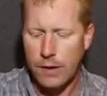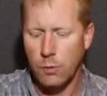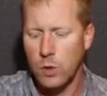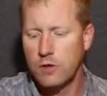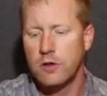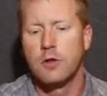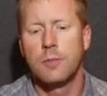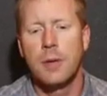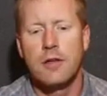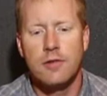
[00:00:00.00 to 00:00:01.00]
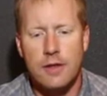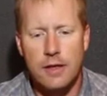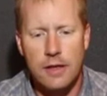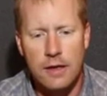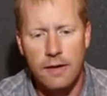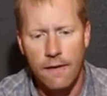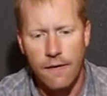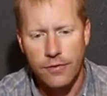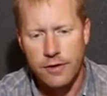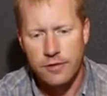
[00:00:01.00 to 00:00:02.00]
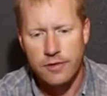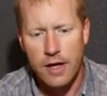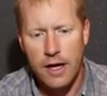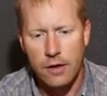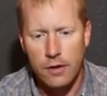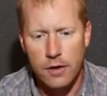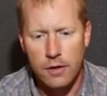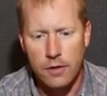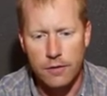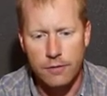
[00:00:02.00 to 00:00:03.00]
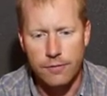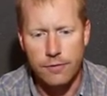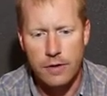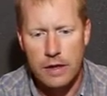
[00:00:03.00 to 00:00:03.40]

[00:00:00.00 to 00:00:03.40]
which is basically the style of